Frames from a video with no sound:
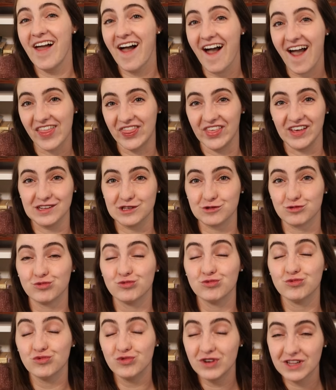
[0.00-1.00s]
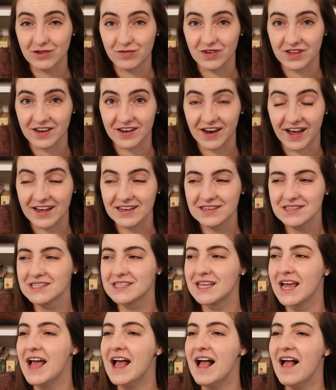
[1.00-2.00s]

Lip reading: I think it's really, really nice.